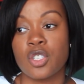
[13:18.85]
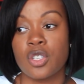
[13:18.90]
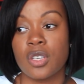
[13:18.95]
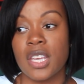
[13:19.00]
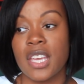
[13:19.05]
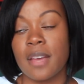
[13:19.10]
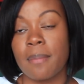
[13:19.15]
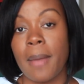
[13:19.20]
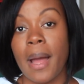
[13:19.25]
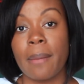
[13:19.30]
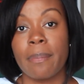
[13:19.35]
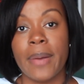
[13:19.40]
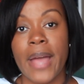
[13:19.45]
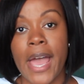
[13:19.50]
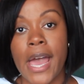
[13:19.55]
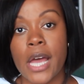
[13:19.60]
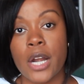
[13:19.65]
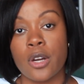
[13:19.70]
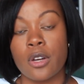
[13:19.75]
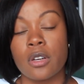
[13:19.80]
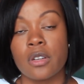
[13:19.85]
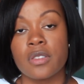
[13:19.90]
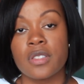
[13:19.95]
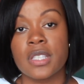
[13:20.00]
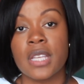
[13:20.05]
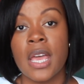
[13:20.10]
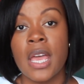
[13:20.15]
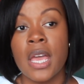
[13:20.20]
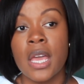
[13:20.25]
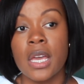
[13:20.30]
to get my
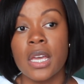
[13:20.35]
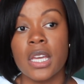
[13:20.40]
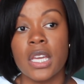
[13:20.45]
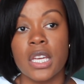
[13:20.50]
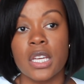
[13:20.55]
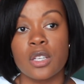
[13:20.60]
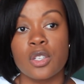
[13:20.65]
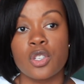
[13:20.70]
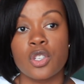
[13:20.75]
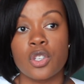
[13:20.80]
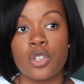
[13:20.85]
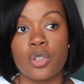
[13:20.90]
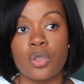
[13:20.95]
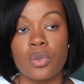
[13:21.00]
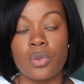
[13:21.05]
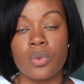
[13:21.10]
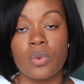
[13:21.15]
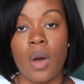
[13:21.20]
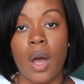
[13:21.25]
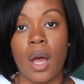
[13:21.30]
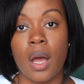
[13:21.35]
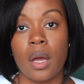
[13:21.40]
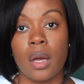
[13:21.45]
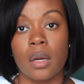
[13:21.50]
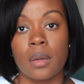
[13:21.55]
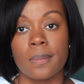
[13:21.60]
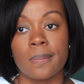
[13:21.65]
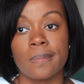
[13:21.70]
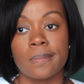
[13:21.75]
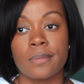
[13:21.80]
patterns into
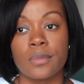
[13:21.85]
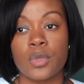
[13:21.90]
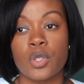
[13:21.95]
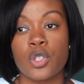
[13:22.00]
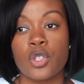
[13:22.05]
um,